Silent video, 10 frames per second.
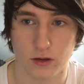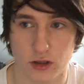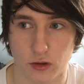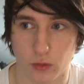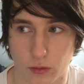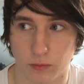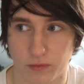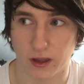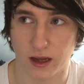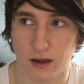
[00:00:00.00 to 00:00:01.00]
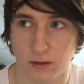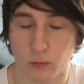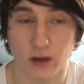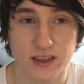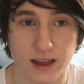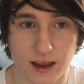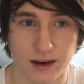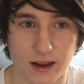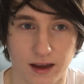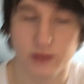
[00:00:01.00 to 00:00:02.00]
So, yeah, once
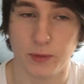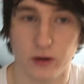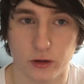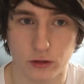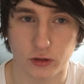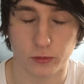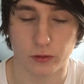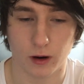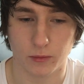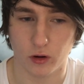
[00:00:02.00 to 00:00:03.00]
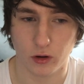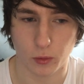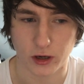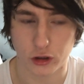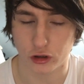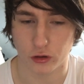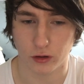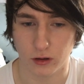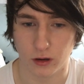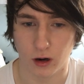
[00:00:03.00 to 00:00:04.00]
again, as per usual, I'm not quite
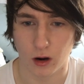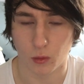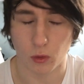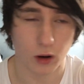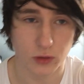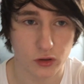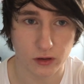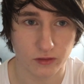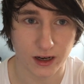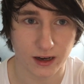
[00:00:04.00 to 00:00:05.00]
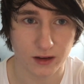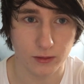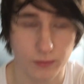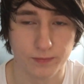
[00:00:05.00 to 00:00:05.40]
sure what I'm doing right now.